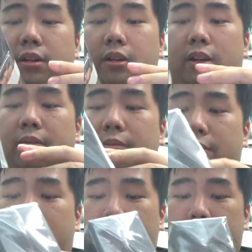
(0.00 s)
I, I,
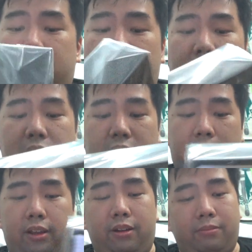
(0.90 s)
I'm
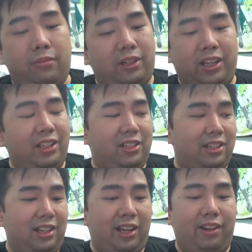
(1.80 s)
yeah, I'm
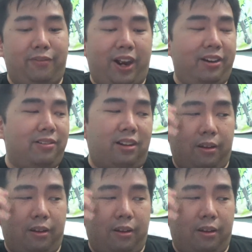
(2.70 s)
just like the vinyl.